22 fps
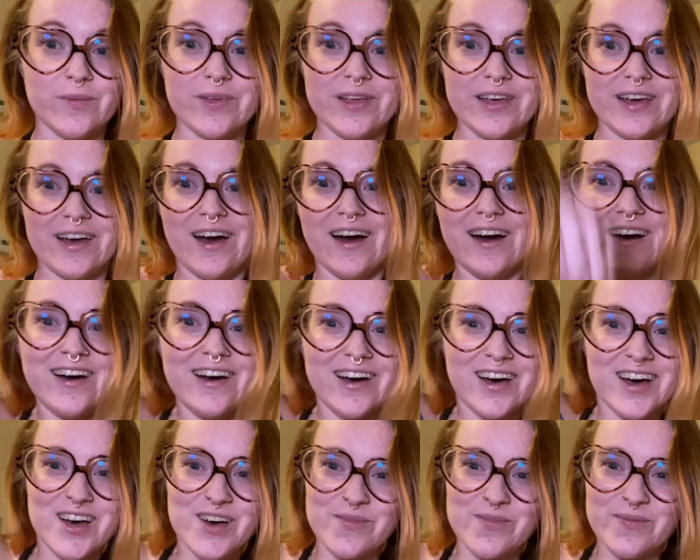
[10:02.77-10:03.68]
to be like, ha
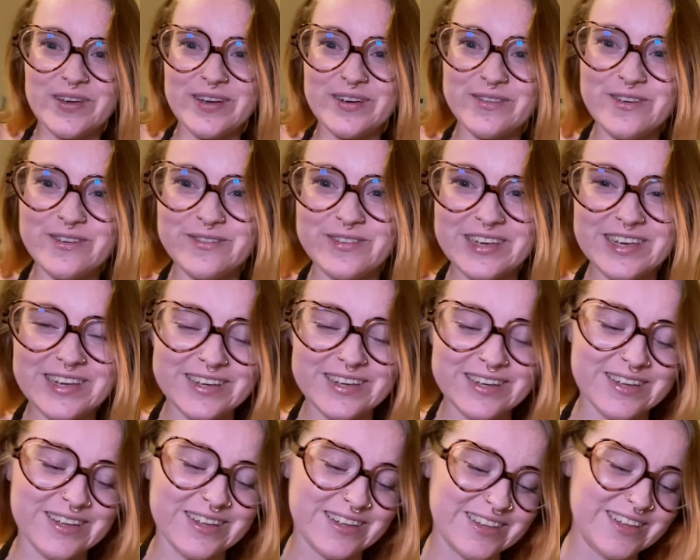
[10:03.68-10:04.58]
ha, big
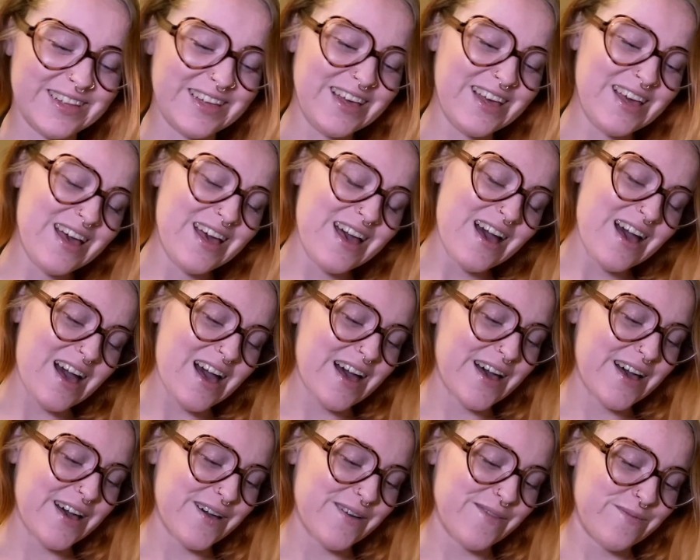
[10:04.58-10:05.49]
reveal.
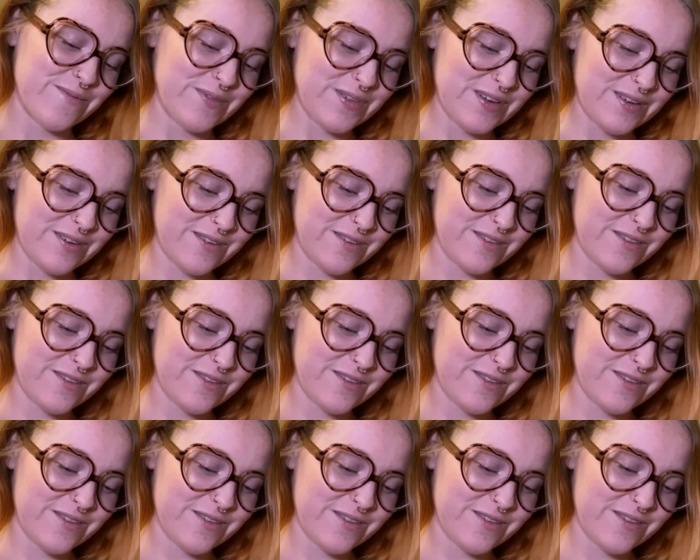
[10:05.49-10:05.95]
For